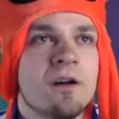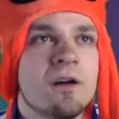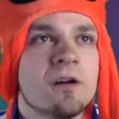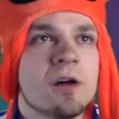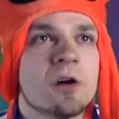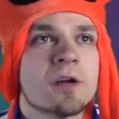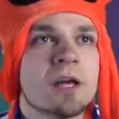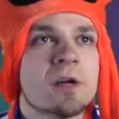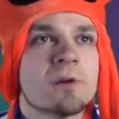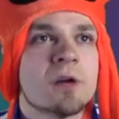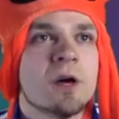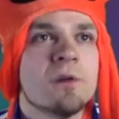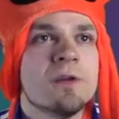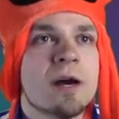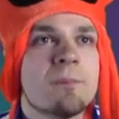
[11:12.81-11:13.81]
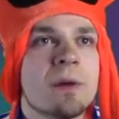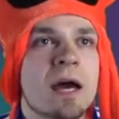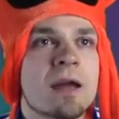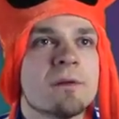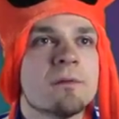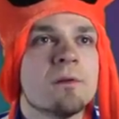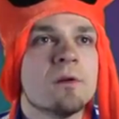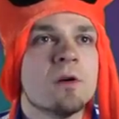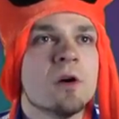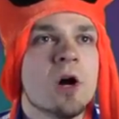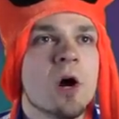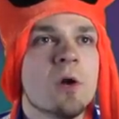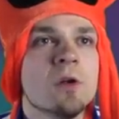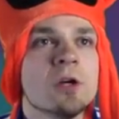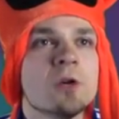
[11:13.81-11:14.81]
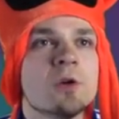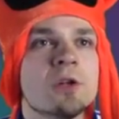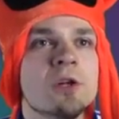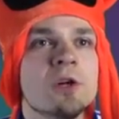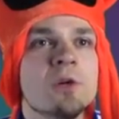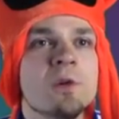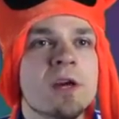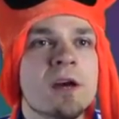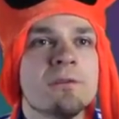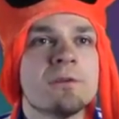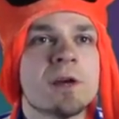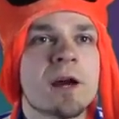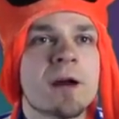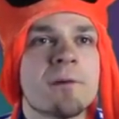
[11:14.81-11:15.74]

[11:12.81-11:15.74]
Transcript: Okay, here we go. Not bad. Oh, look look what we have here.